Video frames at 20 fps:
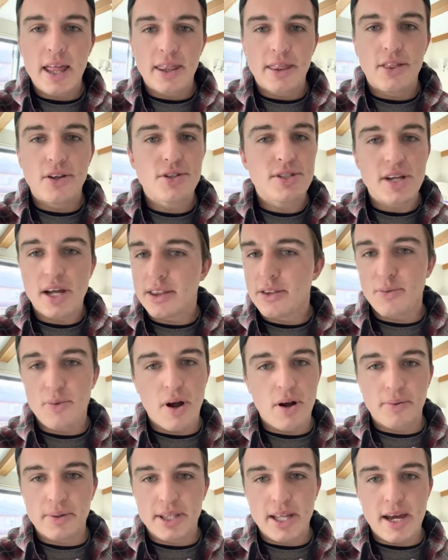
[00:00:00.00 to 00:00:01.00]
there's nothing
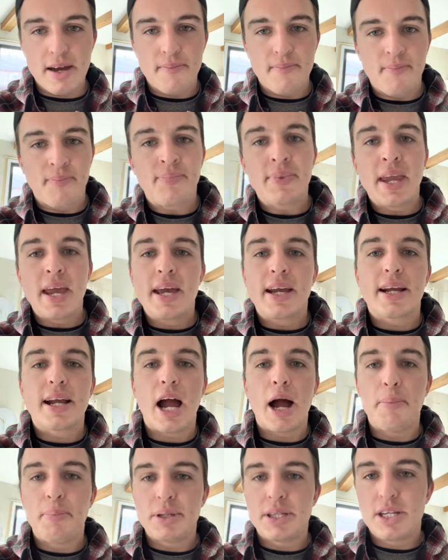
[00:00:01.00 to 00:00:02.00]
wrong with that
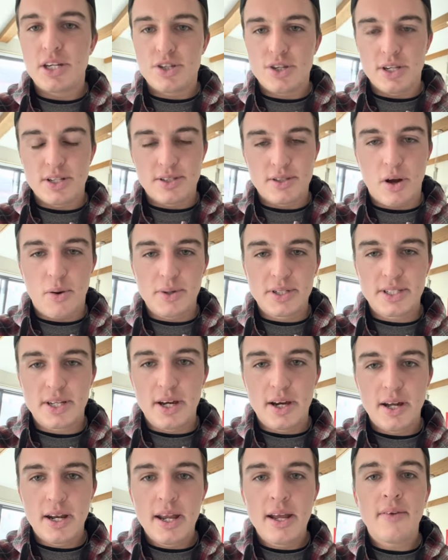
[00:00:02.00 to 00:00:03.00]
competition is always
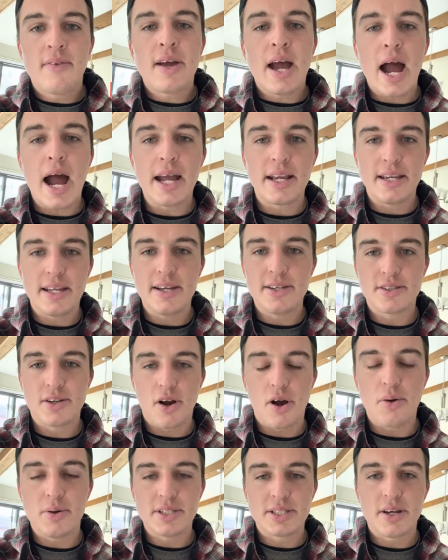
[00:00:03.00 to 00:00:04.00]
good ideas are
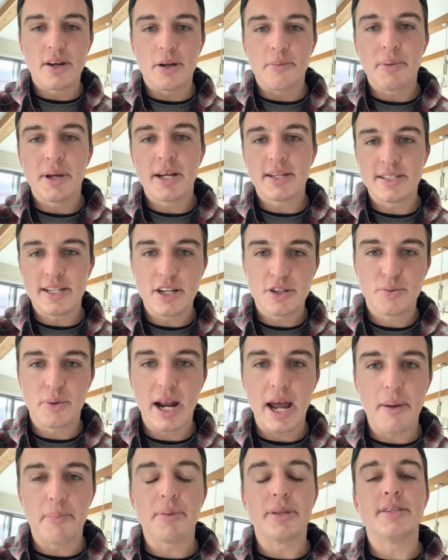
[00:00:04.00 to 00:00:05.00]
always good because here's what
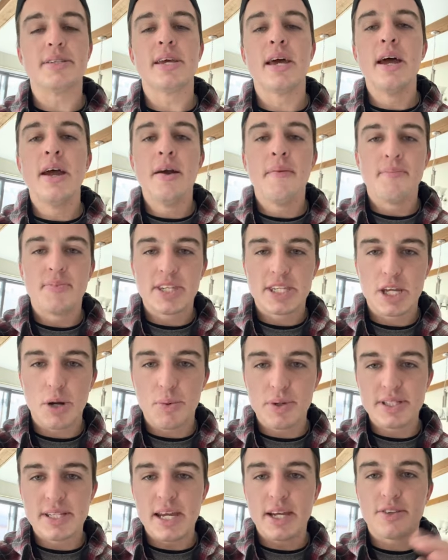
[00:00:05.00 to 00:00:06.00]
happens
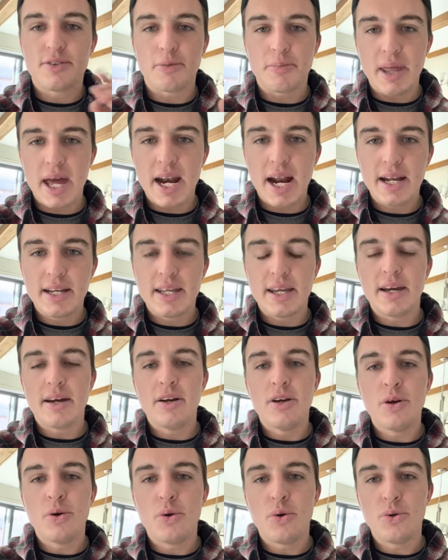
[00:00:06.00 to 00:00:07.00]
someone takes from that idea
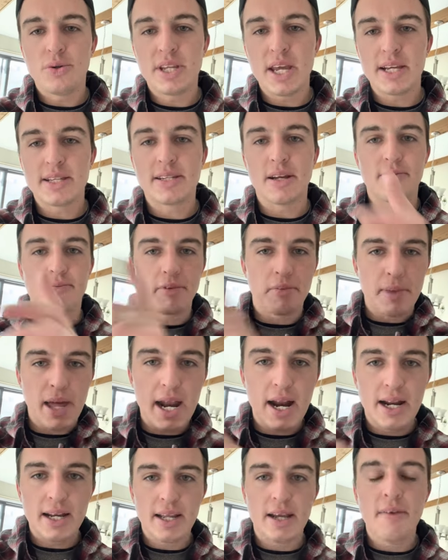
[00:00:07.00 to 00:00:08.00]
who takes something from that
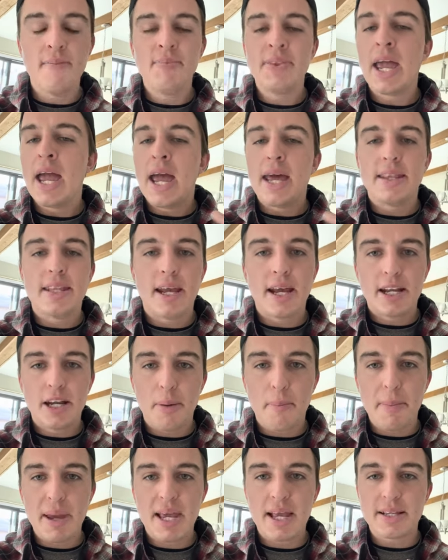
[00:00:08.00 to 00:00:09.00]
idea and they end up
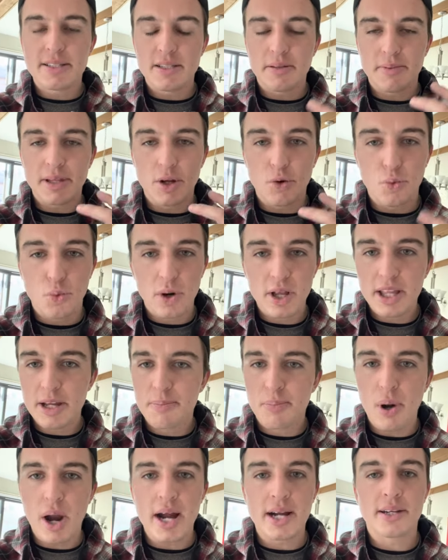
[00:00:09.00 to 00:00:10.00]
making something really
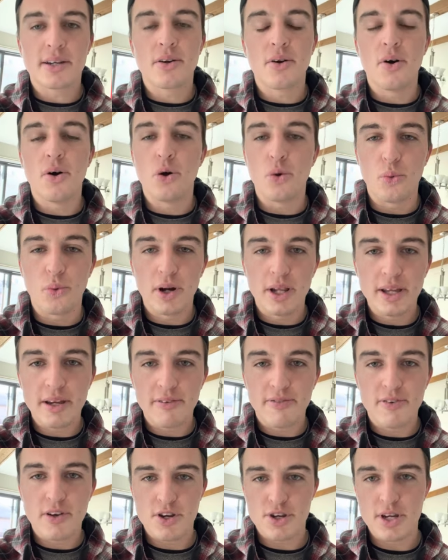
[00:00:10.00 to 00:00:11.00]
practical really
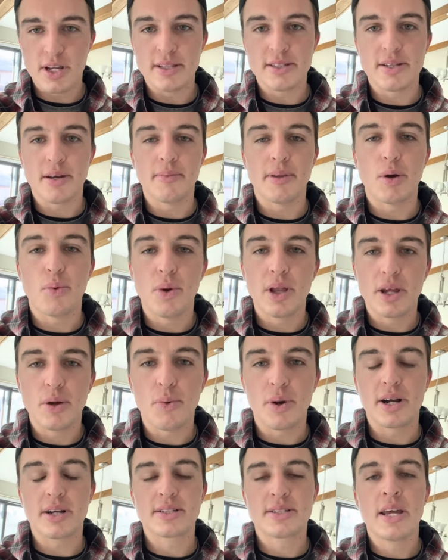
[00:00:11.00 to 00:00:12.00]
efficient and something that really
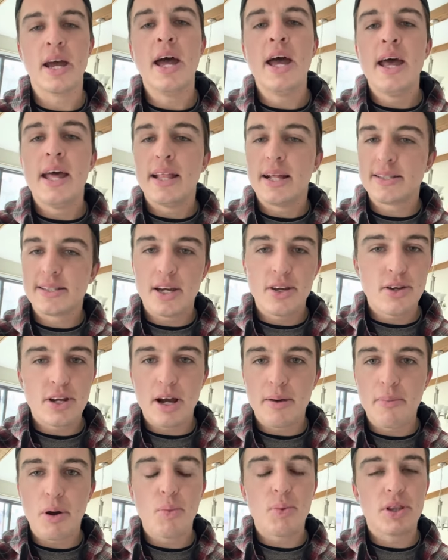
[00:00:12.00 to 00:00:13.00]
works that's how you
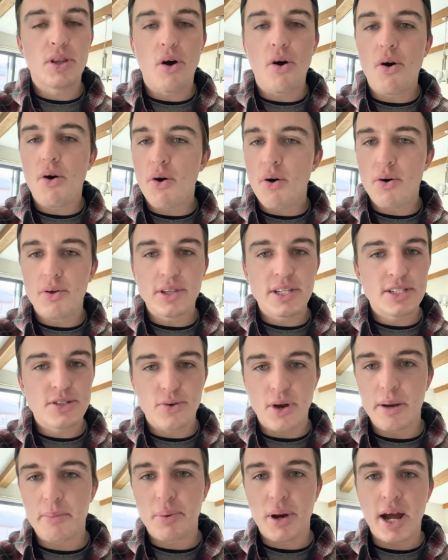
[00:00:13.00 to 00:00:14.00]
come up with all these
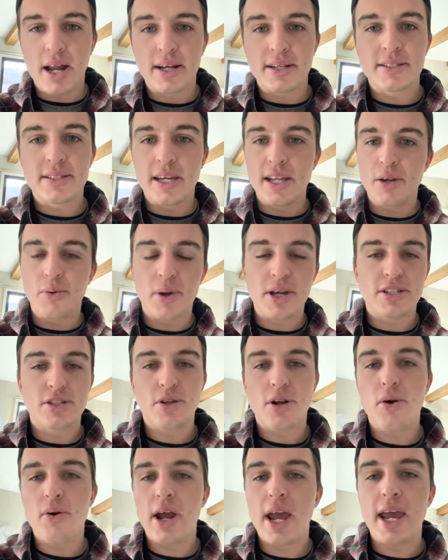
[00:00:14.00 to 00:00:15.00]
great products anyway so
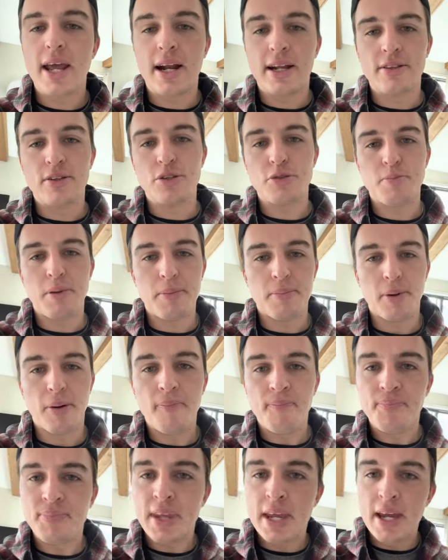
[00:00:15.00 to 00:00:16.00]
don't hate on those
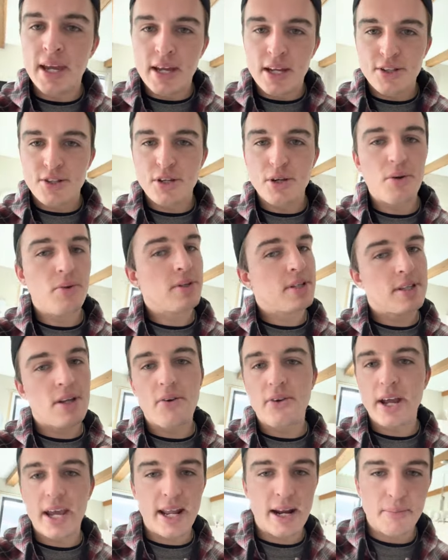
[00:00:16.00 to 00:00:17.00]
people two
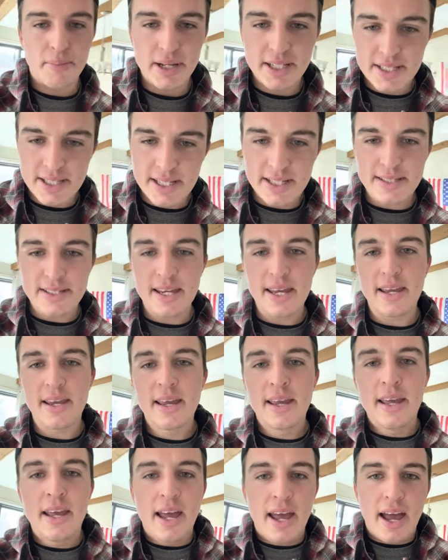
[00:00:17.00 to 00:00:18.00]
don't hate on my cz
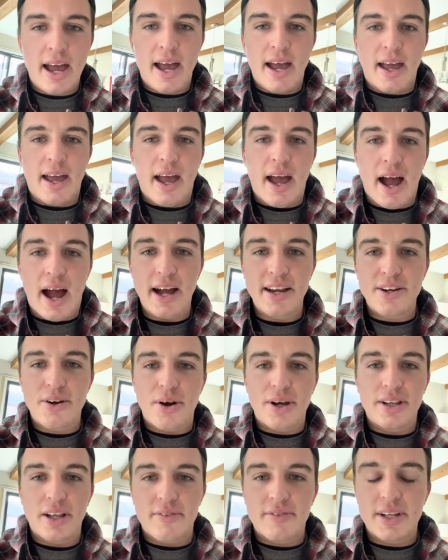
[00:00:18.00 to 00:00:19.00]
I know I
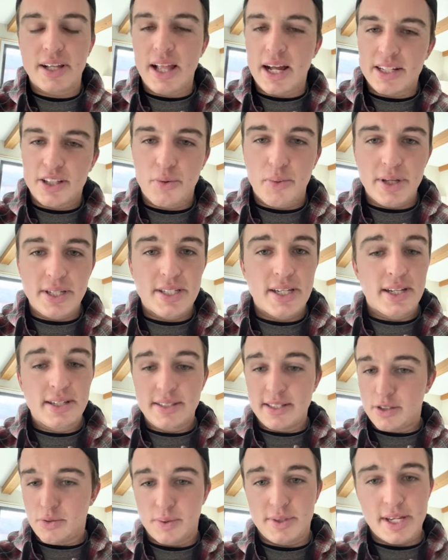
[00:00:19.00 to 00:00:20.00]
love the Glock 26.
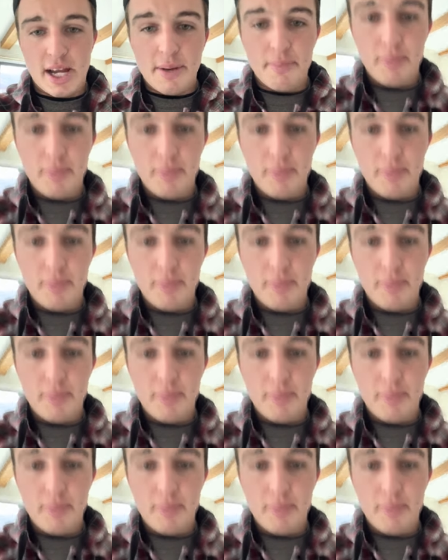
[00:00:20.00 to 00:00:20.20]
That's what's on